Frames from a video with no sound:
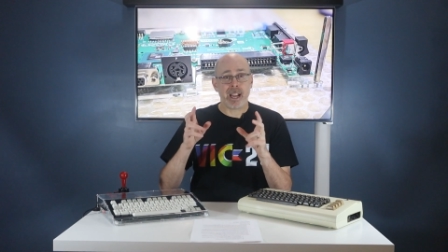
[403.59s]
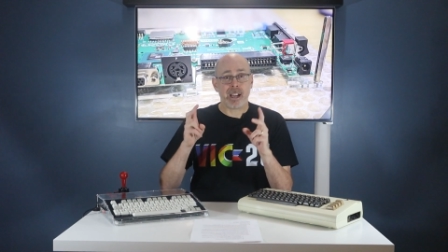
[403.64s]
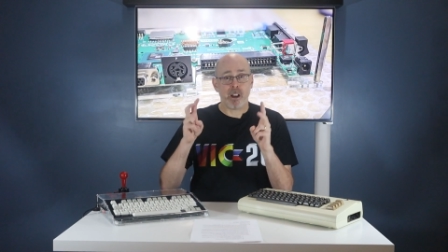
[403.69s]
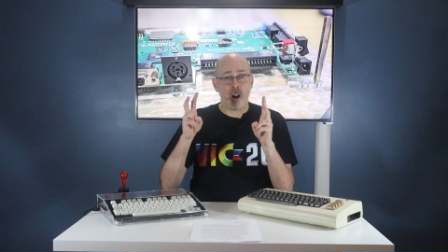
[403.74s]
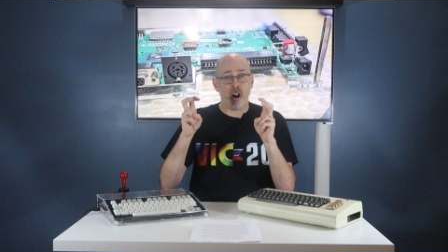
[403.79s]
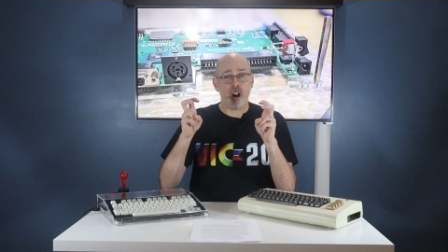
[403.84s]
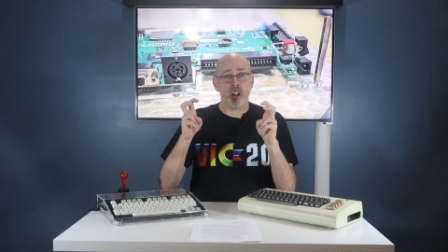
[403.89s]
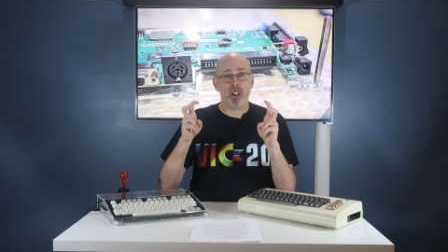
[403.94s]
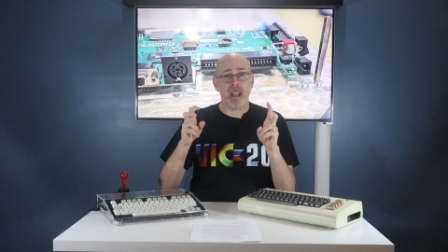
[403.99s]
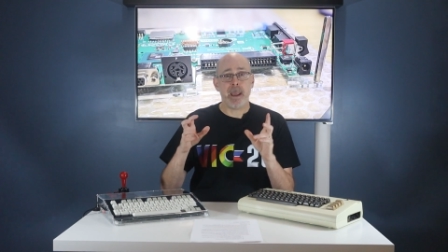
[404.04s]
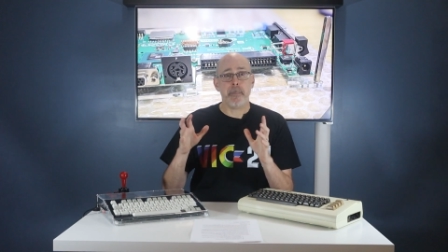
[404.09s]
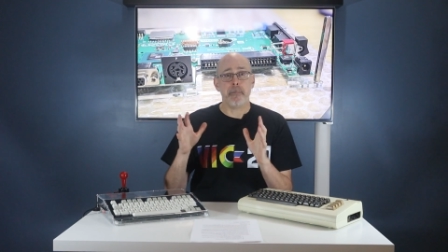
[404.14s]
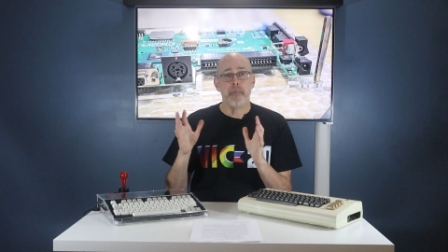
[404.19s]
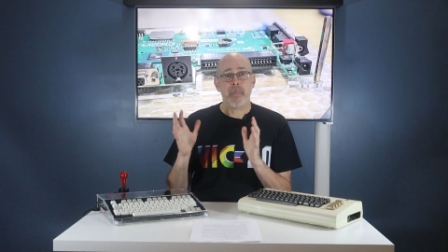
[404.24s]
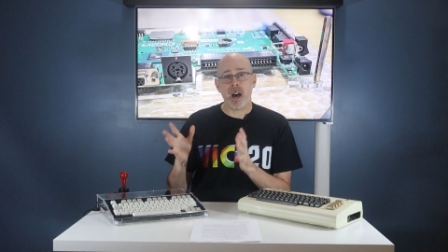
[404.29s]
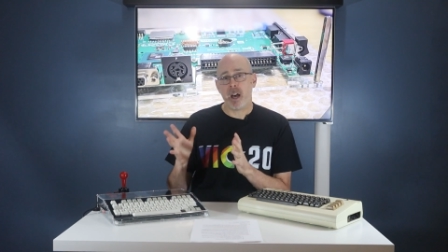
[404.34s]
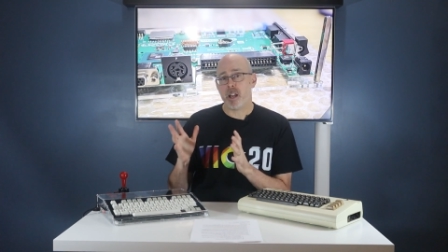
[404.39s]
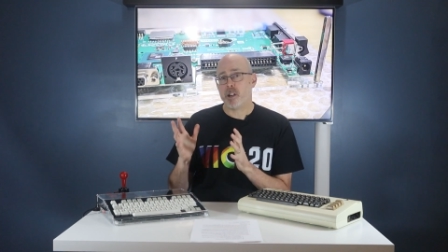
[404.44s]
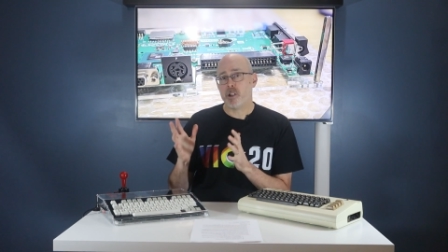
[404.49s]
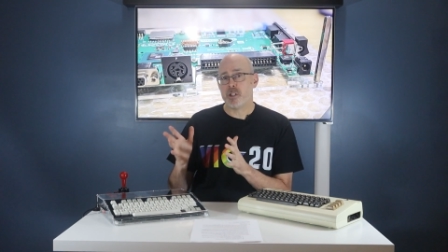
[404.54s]
what I call
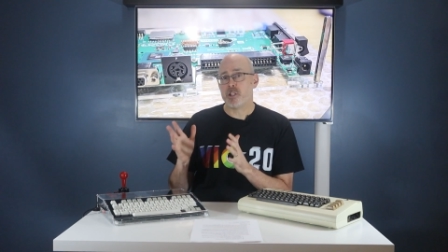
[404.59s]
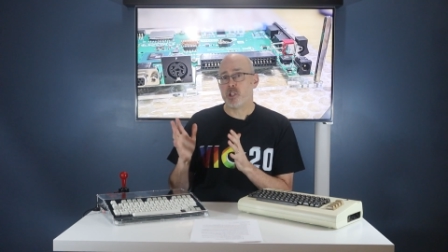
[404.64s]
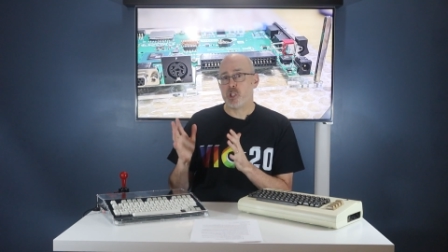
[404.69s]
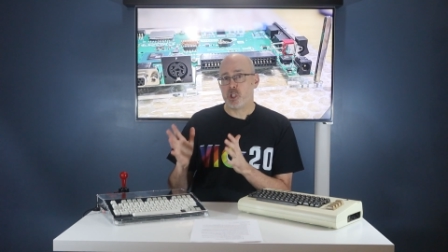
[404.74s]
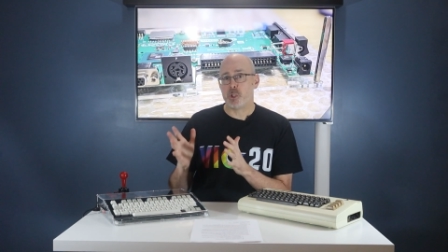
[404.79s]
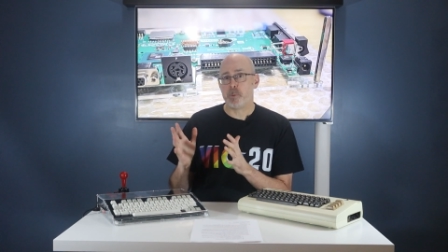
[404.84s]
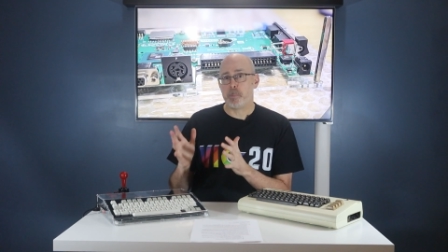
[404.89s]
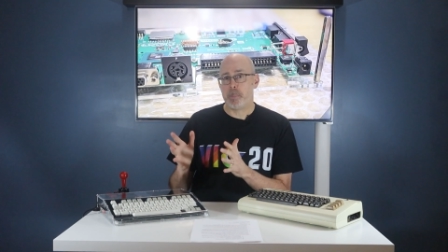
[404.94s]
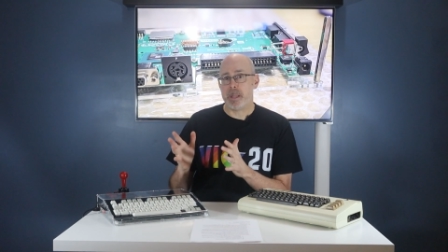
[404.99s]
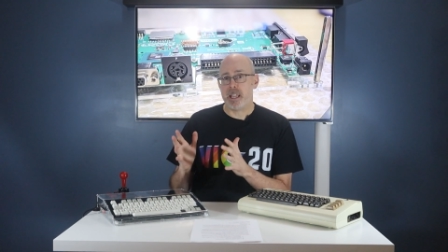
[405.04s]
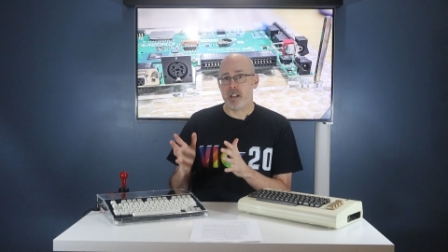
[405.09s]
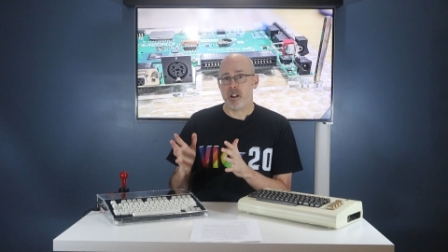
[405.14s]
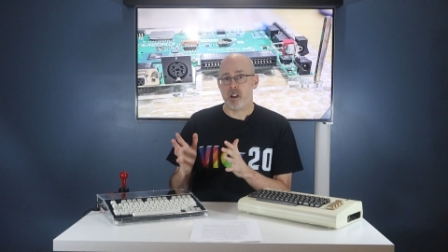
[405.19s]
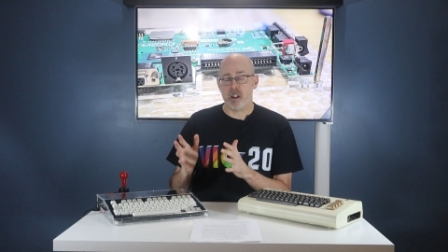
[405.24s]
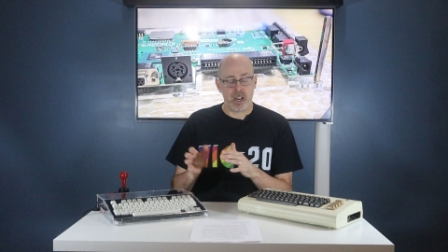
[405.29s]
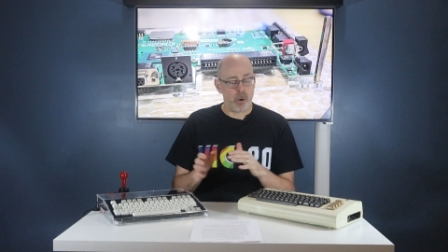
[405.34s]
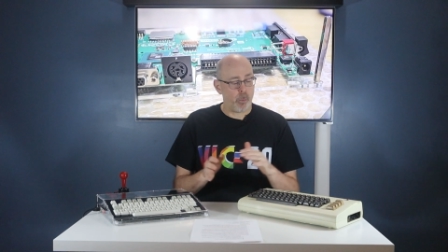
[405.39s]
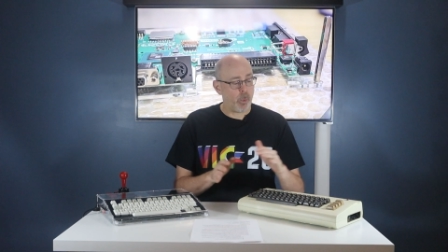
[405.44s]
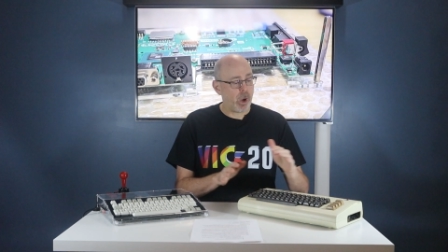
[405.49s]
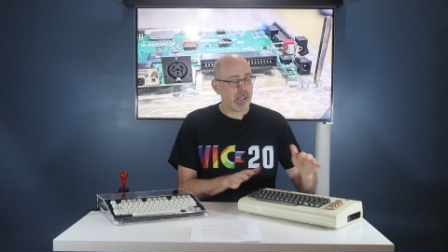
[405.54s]
a modern
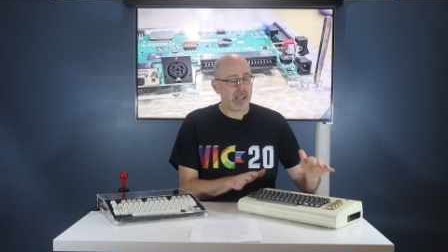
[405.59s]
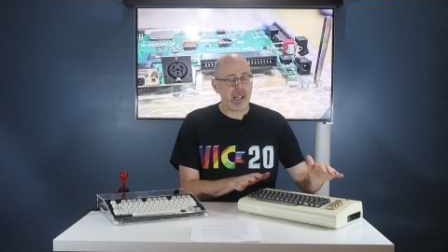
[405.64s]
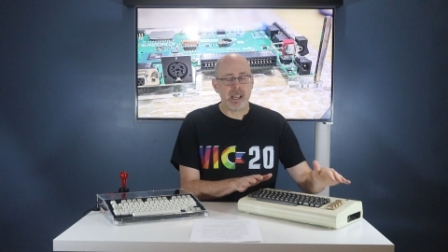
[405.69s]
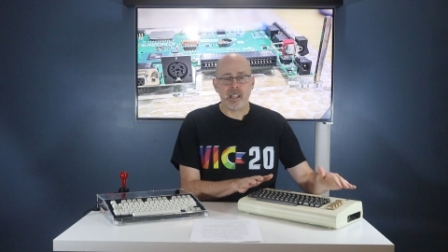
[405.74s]
spin on it.